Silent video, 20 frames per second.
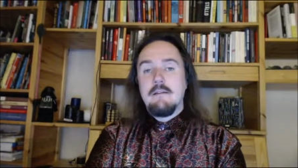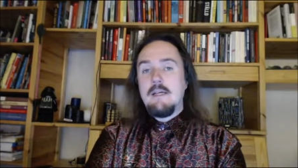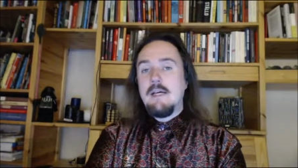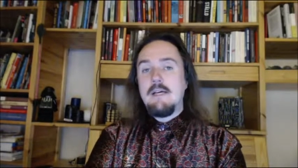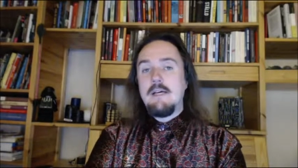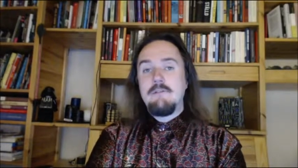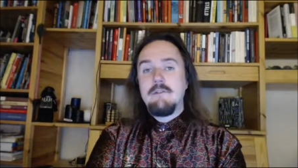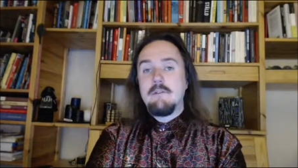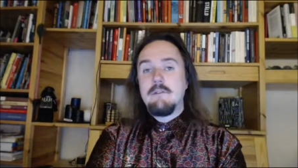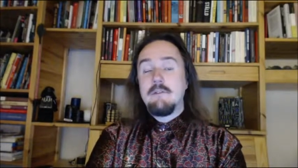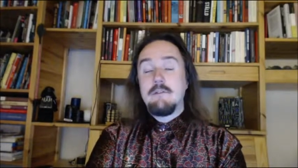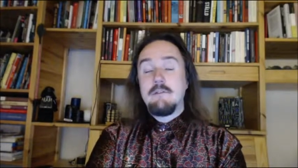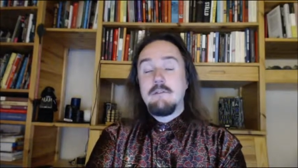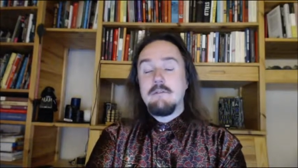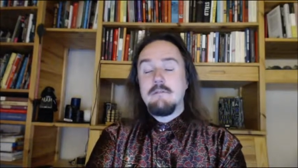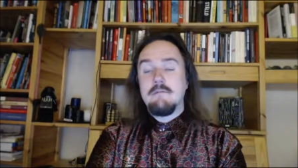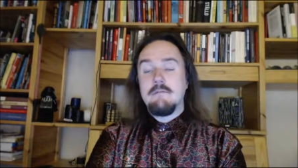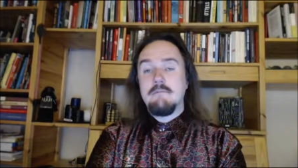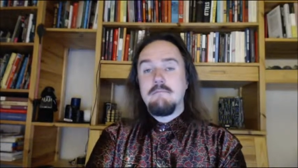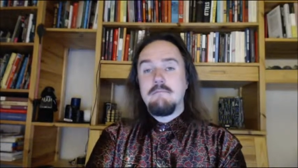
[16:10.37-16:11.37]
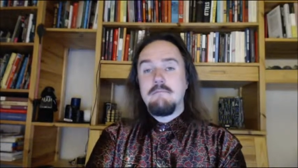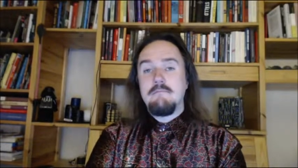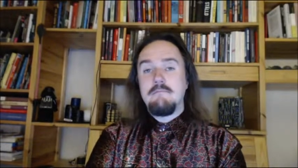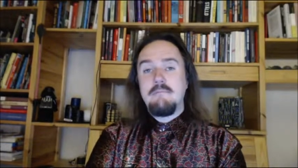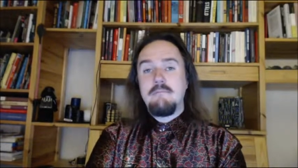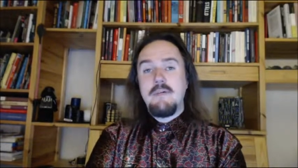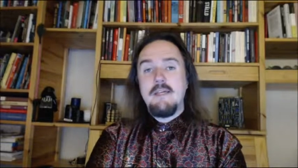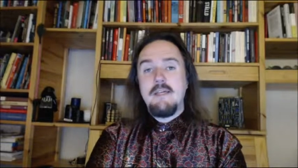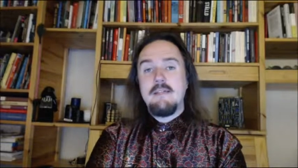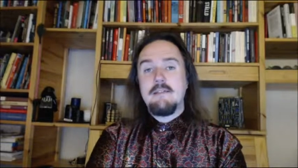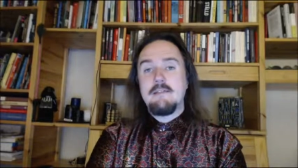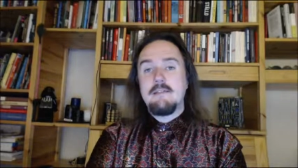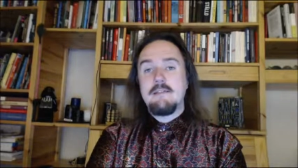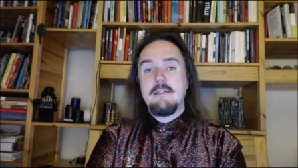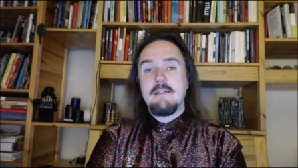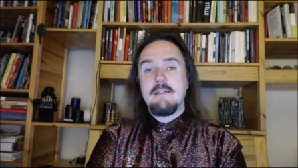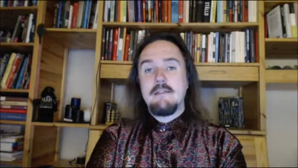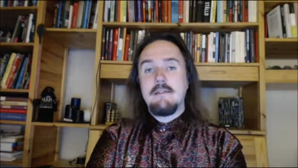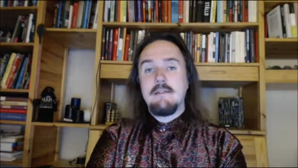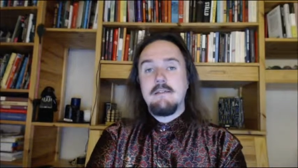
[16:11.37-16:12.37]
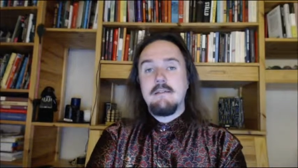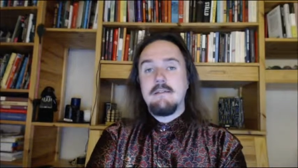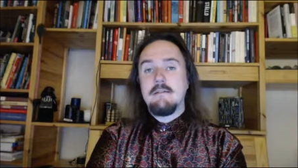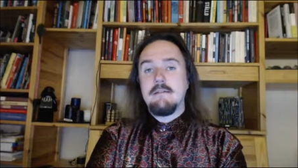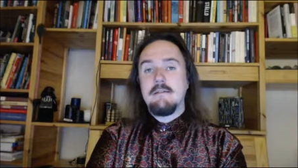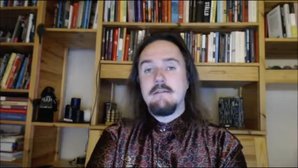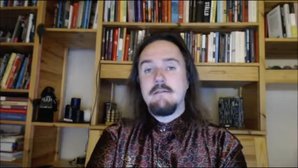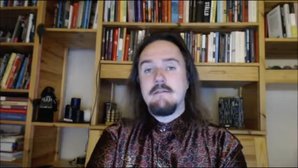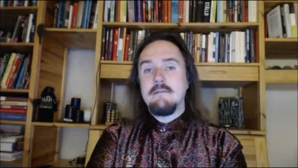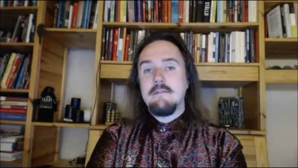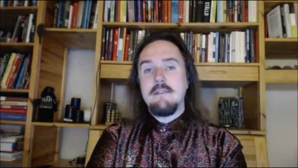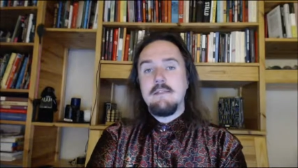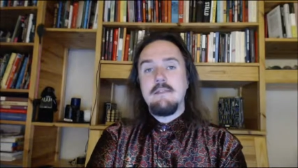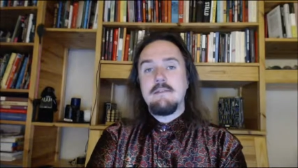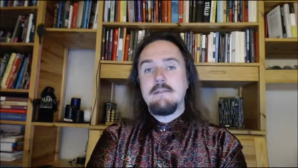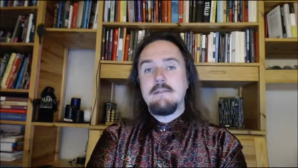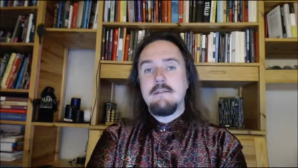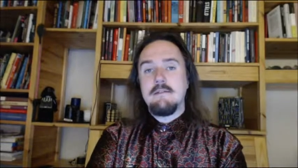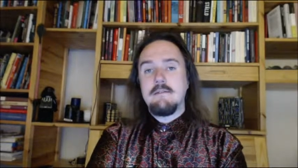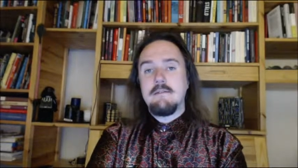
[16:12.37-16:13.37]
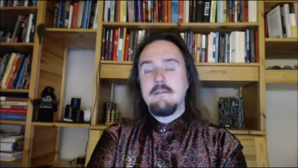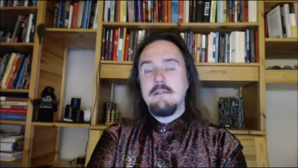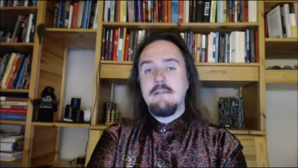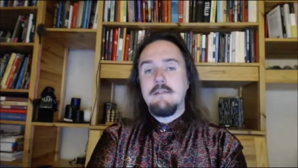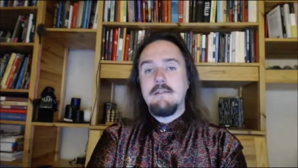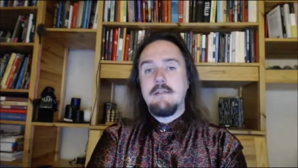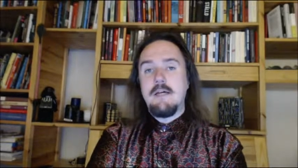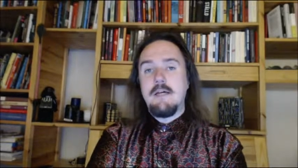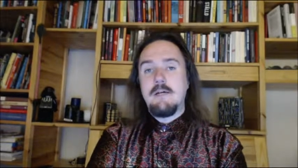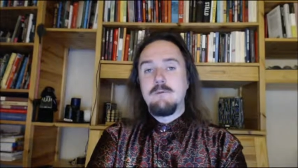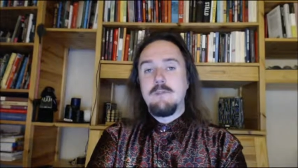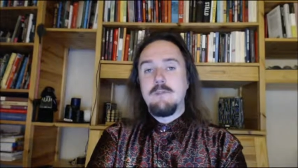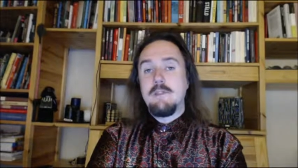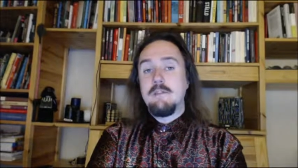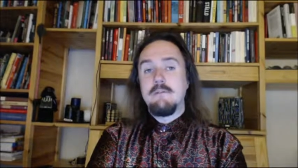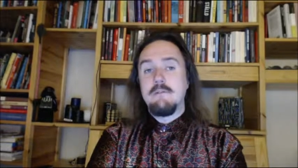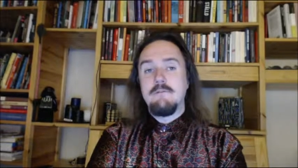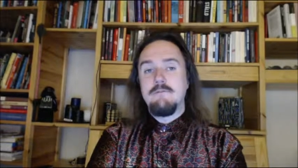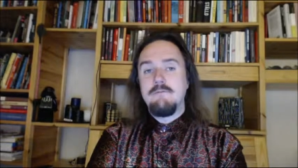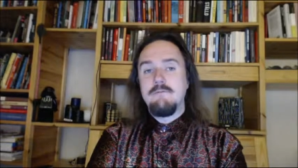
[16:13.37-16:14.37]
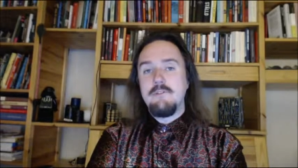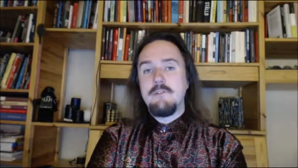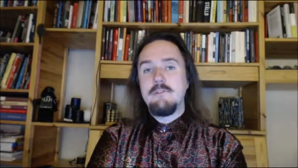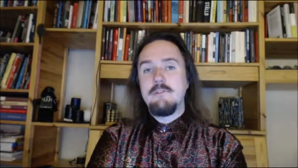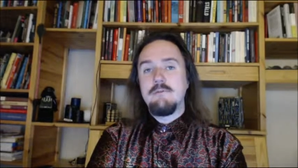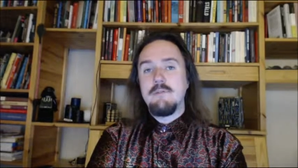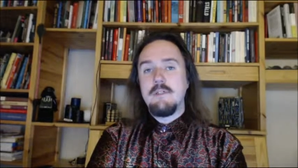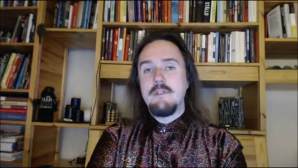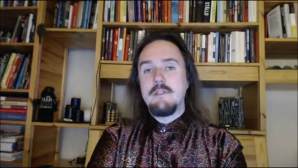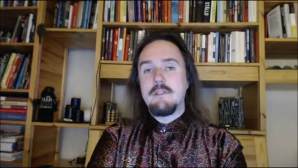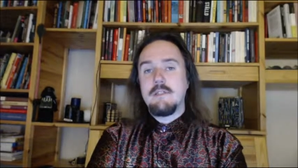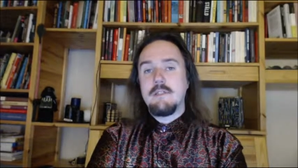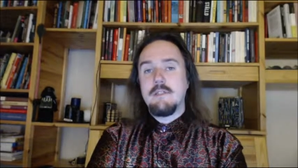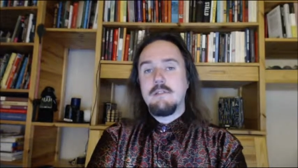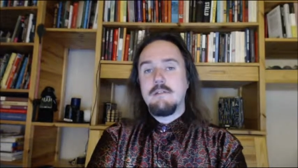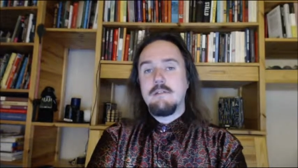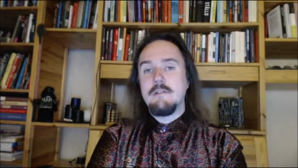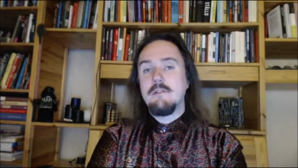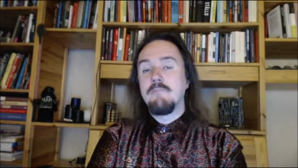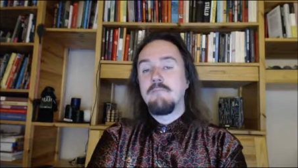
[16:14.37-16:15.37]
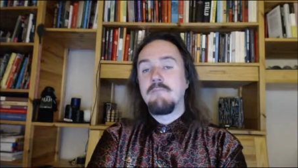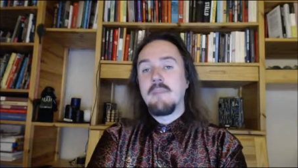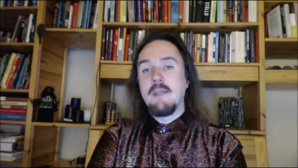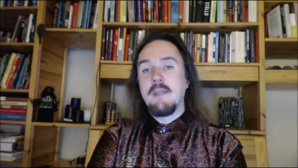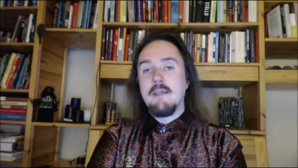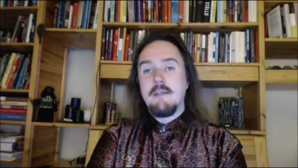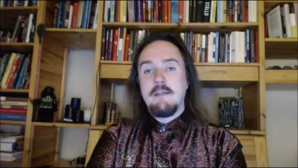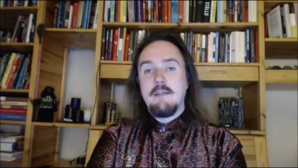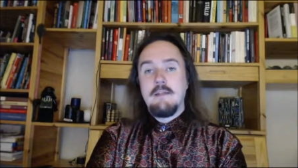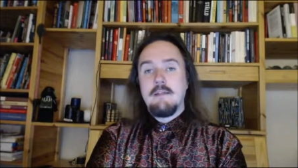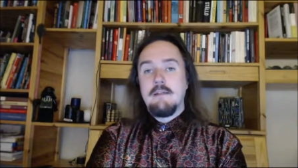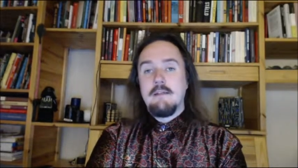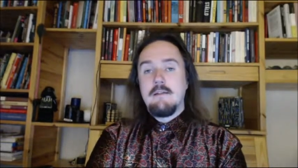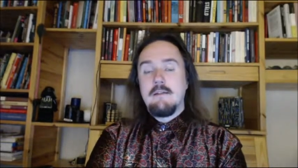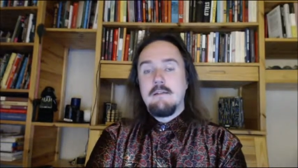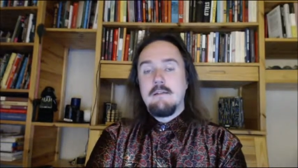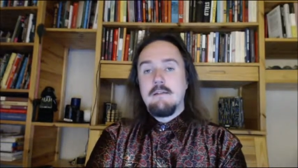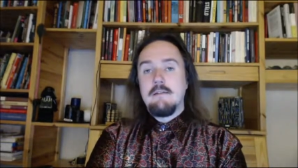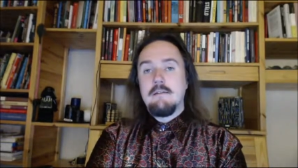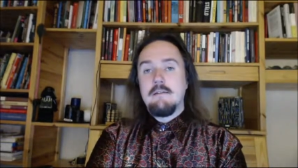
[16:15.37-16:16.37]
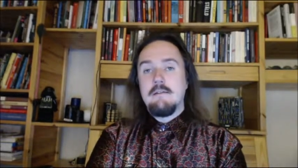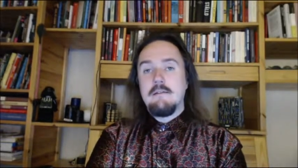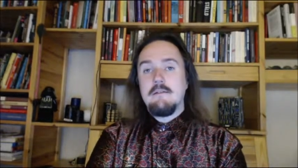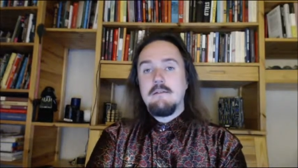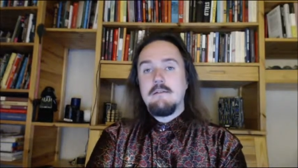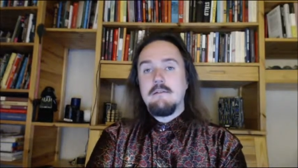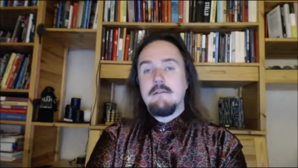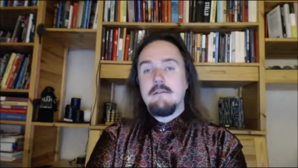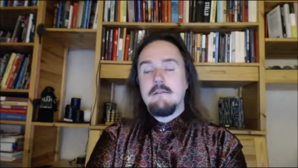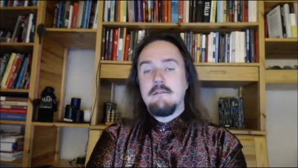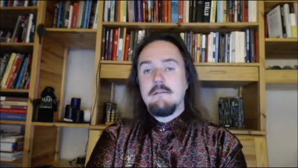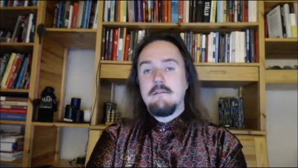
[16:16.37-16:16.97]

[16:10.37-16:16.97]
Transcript: have a basic decency in how we view each other and